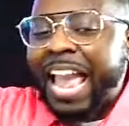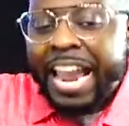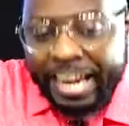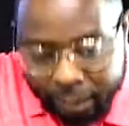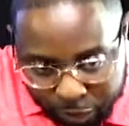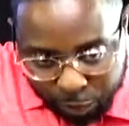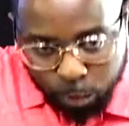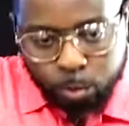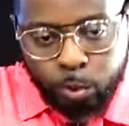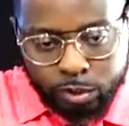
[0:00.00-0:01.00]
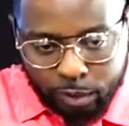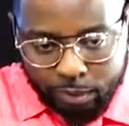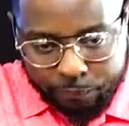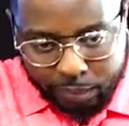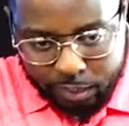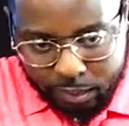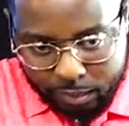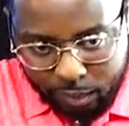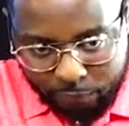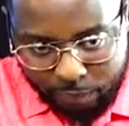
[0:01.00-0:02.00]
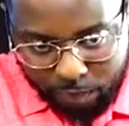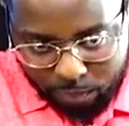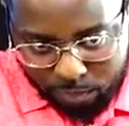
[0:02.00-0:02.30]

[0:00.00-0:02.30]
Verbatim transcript: angels were trying to figure this stuff out.